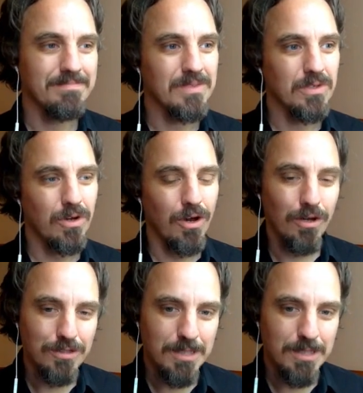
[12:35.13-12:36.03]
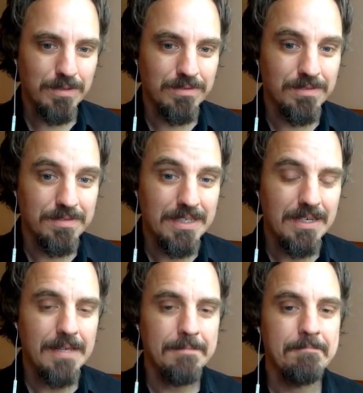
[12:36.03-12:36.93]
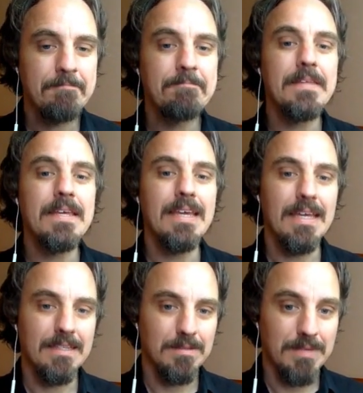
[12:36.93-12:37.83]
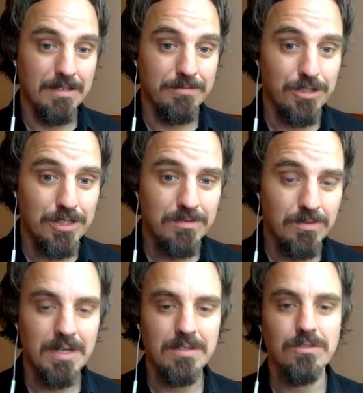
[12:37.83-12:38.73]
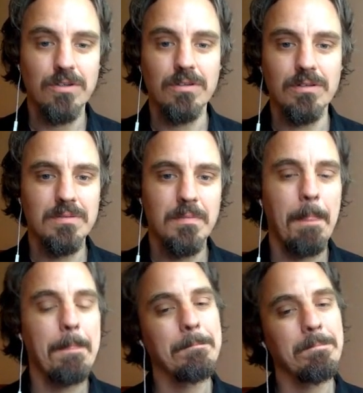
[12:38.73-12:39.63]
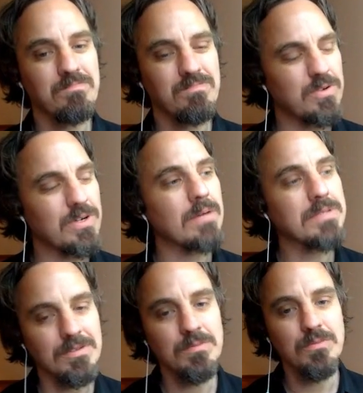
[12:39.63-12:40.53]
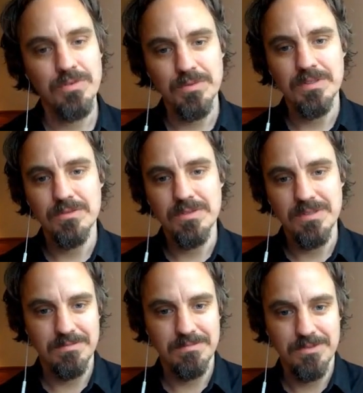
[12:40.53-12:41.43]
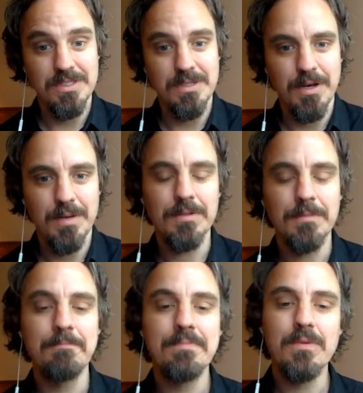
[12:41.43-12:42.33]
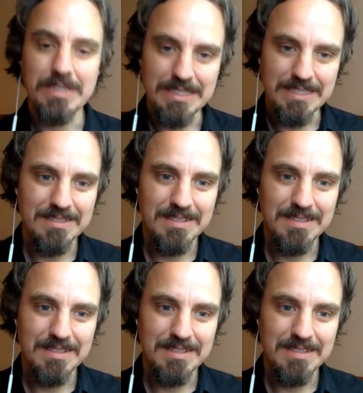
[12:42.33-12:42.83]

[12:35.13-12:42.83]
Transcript: concept of divinity in the metaphysics from Aristotle, perhaps even more from the Christian Bible, which is,